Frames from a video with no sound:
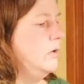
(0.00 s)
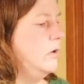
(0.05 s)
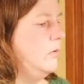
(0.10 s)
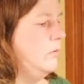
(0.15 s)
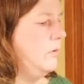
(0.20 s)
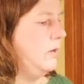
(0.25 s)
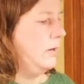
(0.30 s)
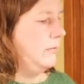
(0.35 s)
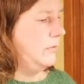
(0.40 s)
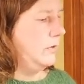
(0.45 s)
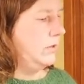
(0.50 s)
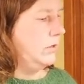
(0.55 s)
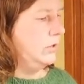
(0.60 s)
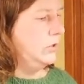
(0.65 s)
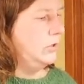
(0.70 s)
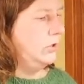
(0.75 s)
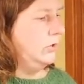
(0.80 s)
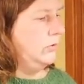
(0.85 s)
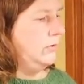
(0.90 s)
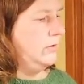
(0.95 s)
know what I'm going to
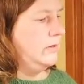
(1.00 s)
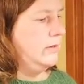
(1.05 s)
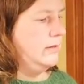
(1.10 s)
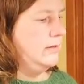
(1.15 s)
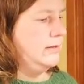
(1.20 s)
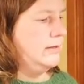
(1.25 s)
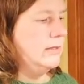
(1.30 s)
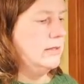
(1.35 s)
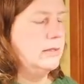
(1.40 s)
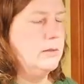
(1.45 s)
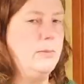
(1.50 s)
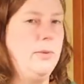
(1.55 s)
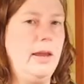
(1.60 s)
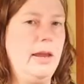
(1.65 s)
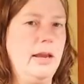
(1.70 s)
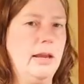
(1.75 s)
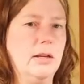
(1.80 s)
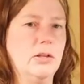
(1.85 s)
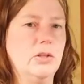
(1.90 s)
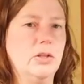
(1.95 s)
do with is this
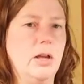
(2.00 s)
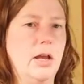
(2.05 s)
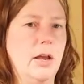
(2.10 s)
page.